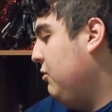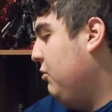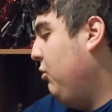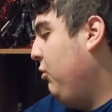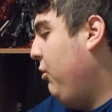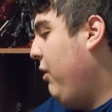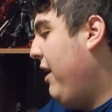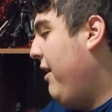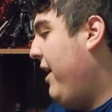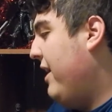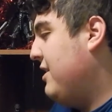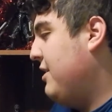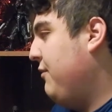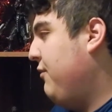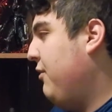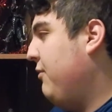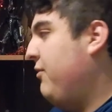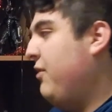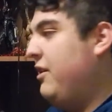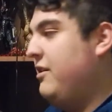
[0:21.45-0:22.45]
Well, actually,
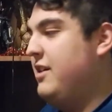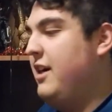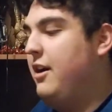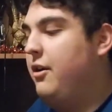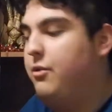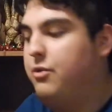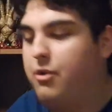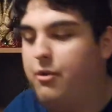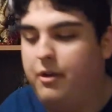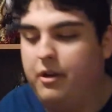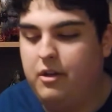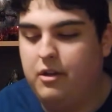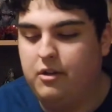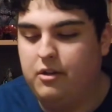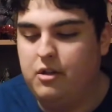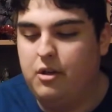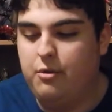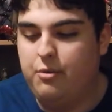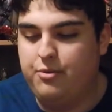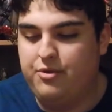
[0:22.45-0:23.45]
from, from the title, you already know,
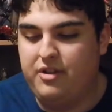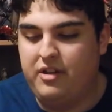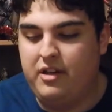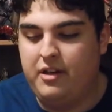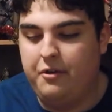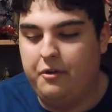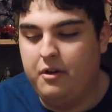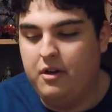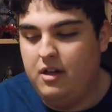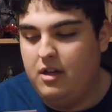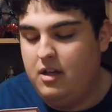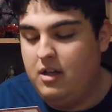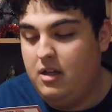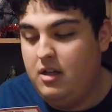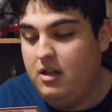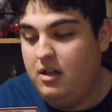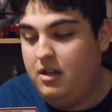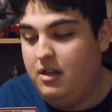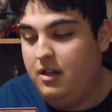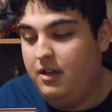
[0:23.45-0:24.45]
know who's in here.
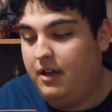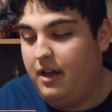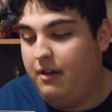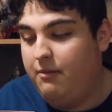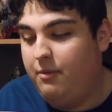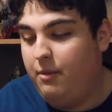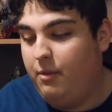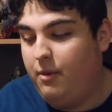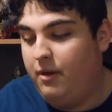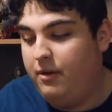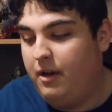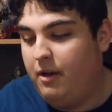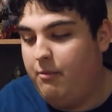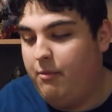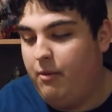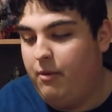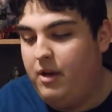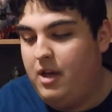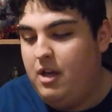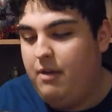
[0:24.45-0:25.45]
Okay, we, okay,
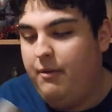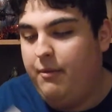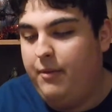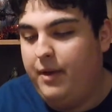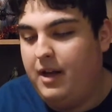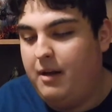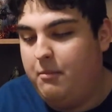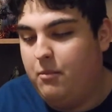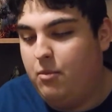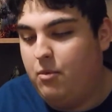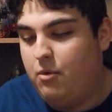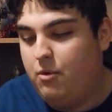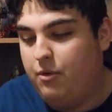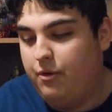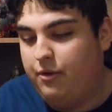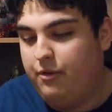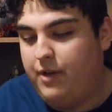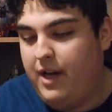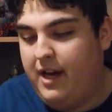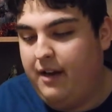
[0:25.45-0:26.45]
we, we got
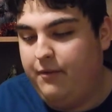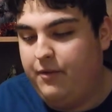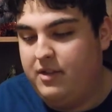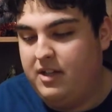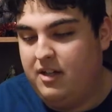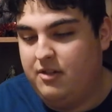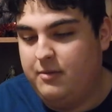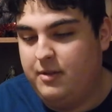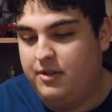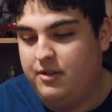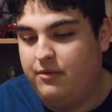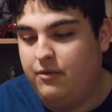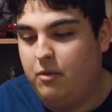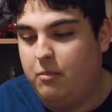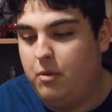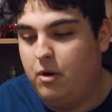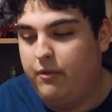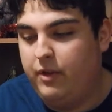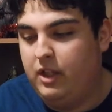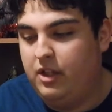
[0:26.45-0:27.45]
more advertisements for
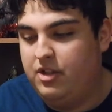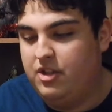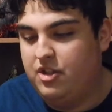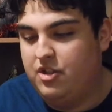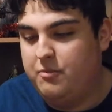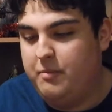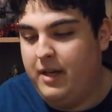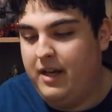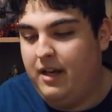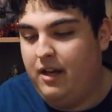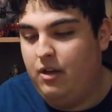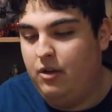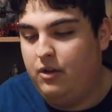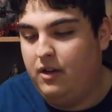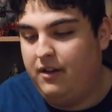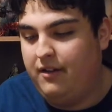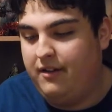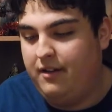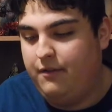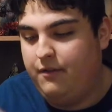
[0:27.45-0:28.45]
Marvel Legends, Bandai, all
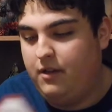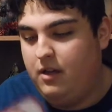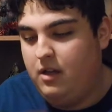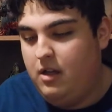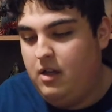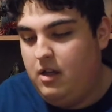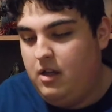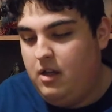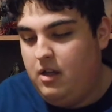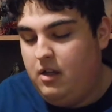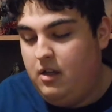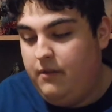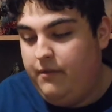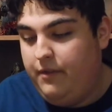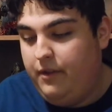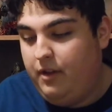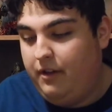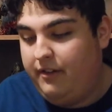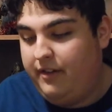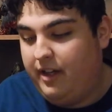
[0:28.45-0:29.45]
that stuff.
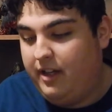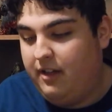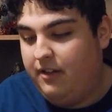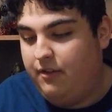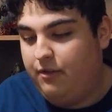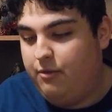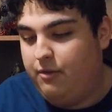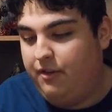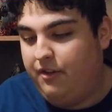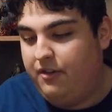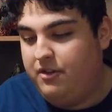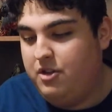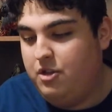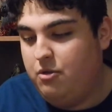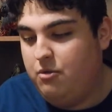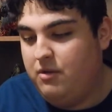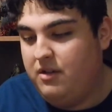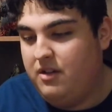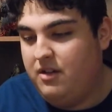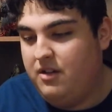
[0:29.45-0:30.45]
Looks like Godzilla
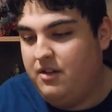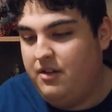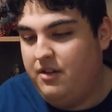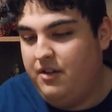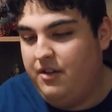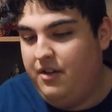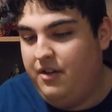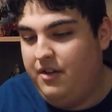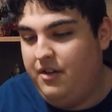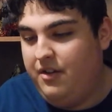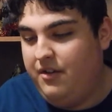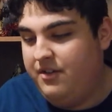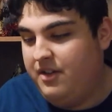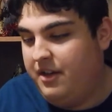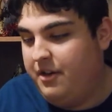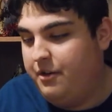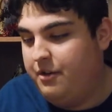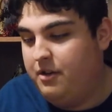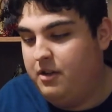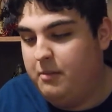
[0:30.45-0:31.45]
2 is on
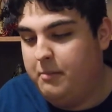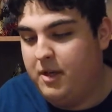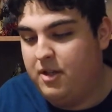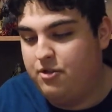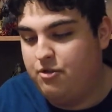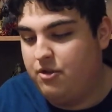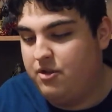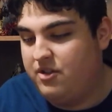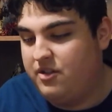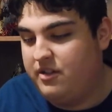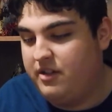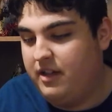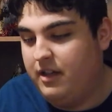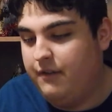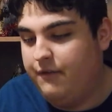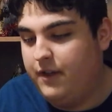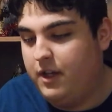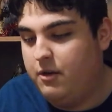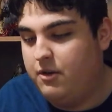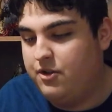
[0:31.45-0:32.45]
here. The Monster Arts and the
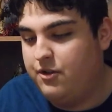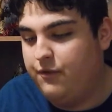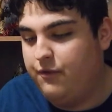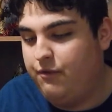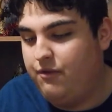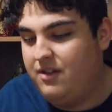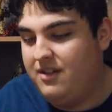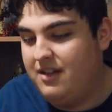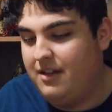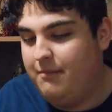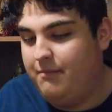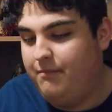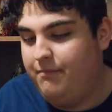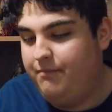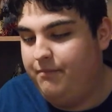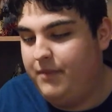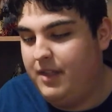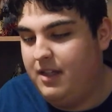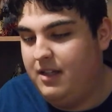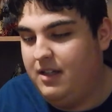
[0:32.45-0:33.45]
Figuarts Frieza.
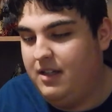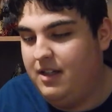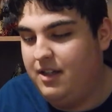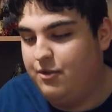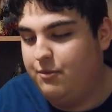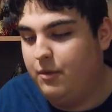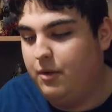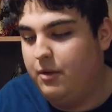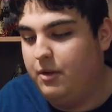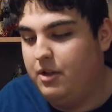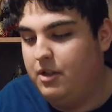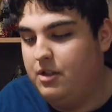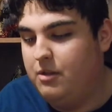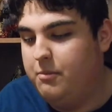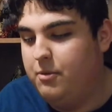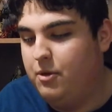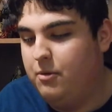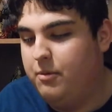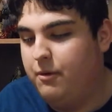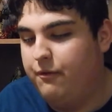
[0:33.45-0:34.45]
That's where you
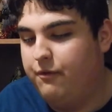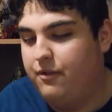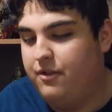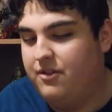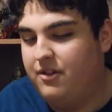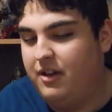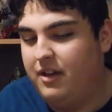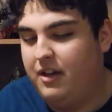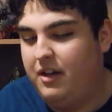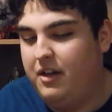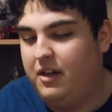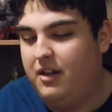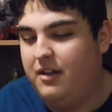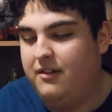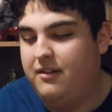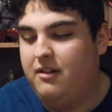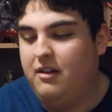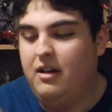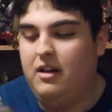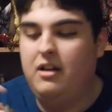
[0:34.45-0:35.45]
put Frieza and
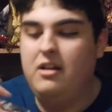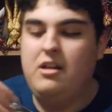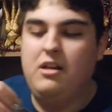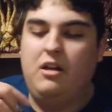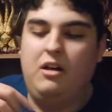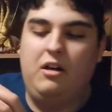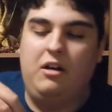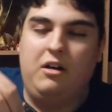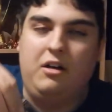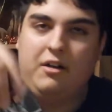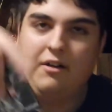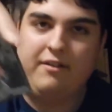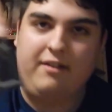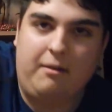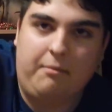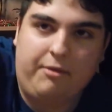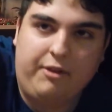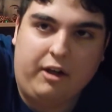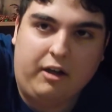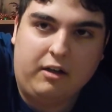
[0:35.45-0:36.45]
Godzilla on, the
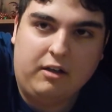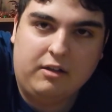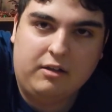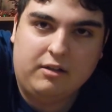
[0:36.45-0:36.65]
same thing.